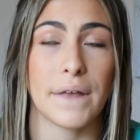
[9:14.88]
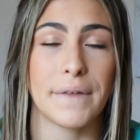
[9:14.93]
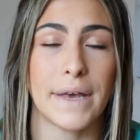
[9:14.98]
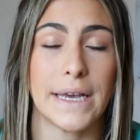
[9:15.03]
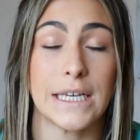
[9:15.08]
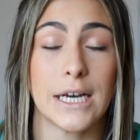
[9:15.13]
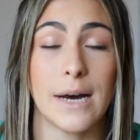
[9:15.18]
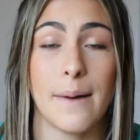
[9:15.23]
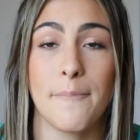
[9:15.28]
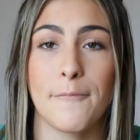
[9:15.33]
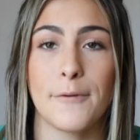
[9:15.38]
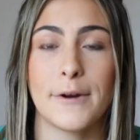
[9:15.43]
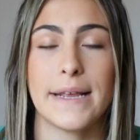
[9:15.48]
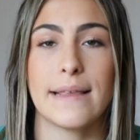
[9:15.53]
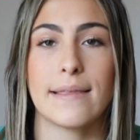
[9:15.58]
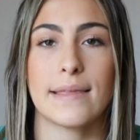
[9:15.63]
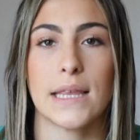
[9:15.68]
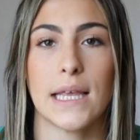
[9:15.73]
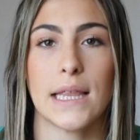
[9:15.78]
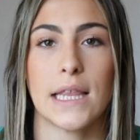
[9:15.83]

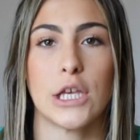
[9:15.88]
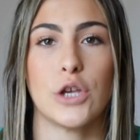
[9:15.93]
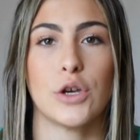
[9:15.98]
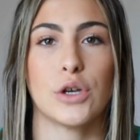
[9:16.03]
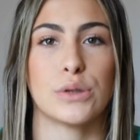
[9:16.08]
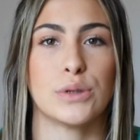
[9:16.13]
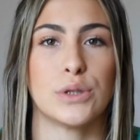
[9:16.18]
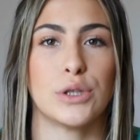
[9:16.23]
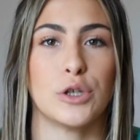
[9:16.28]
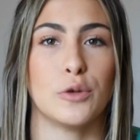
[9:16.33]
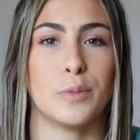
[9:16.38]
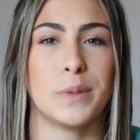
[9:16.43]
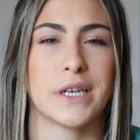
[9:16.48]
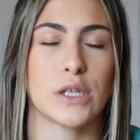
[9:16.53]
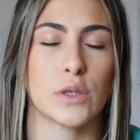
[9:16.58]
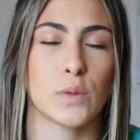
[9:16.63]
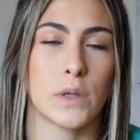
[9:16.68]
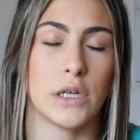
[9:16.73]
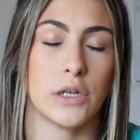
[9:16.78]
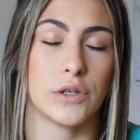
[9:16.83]
comforting thing that you can do,
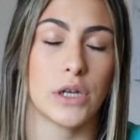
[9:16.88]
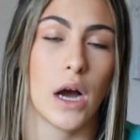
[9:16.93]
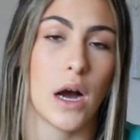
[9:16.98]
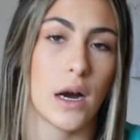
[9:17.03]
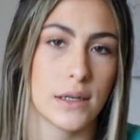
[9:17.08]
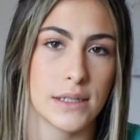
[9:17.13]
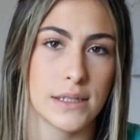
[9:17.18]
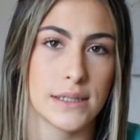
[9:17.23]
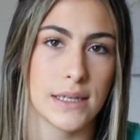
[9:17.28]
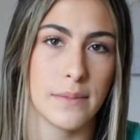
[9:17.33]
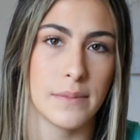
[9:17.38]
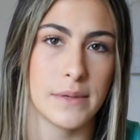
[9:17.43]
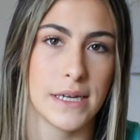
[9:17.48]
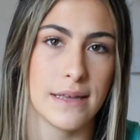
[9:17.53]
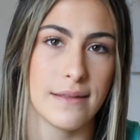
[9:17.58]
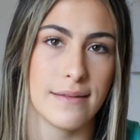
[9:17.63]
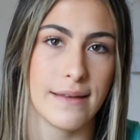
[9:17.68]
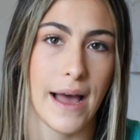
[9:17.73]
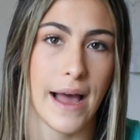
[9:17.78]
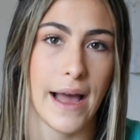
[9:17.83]
because when you talk to
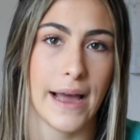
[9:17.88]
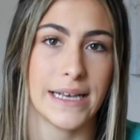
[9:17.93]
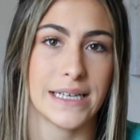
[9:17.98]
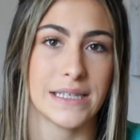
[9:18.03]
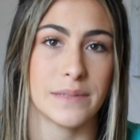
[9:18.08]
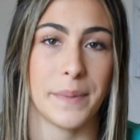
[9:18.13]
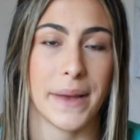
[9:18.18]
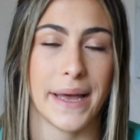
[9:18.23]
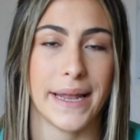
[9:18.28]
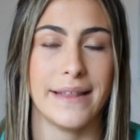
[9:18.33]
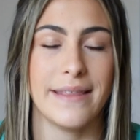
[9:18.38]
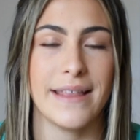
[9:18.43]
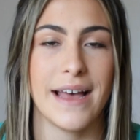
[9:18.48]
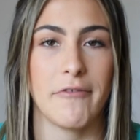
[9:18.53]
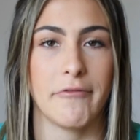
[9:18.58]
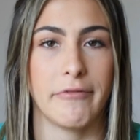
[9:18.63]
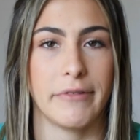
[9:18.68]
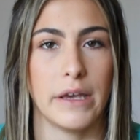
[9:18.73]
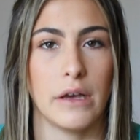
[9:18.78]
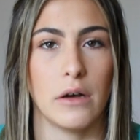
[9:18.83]
somebody that has been in
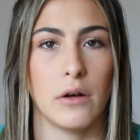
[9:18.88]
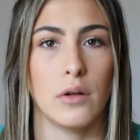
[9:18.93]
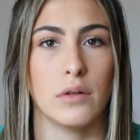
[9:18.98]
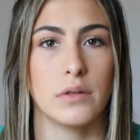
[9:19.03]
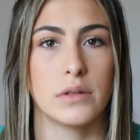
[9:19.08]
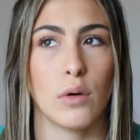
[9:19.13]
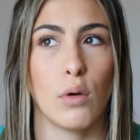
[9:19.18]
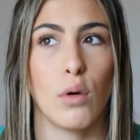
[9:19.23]
that field